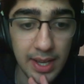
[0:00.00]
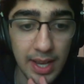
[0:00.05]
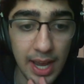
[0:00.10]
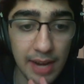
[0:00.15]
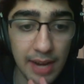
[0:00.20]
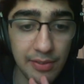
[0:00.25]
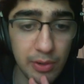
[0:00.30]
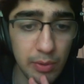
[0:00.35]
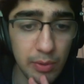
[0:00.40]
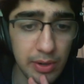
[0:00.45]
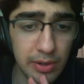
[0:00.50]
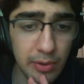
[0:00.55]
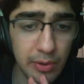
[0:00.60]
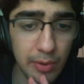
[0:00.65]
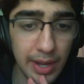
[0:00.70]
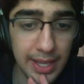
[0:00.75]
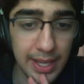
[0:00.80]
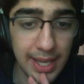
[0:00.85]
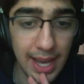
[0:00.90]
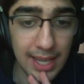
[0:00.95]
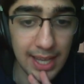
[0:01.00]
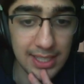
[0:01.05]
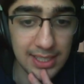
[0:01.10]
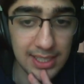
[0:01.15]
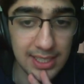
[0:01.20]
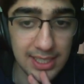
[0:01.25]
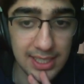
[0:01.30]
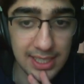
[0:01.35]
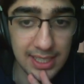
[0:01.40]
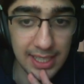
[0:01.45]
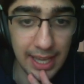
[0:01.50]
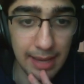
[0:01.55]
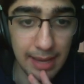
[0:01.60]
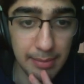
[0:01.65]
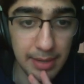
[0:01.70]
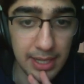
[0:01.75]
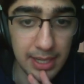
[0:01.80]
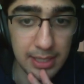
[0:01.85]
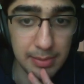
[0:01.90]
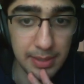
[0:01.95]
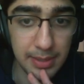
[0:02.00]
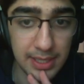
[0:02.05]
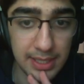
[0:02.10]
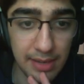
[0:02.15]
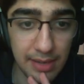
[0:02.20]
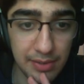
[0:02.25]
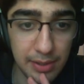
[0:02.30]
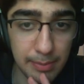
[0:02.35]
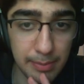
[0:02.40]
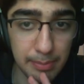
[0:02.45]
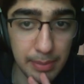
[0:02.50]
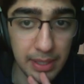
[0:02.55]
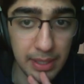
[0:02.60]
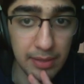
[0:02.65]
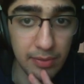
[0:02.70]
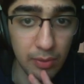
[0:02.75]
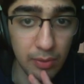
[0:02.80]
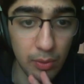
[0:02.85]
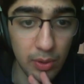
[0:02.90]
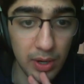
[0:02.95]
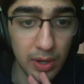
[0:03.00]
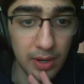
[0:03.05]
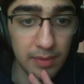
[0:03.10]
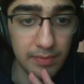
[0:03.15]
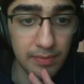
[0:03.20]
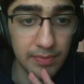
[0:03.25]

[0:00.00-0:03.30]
And if you're wondering why castles is a gambit, it's because after b4,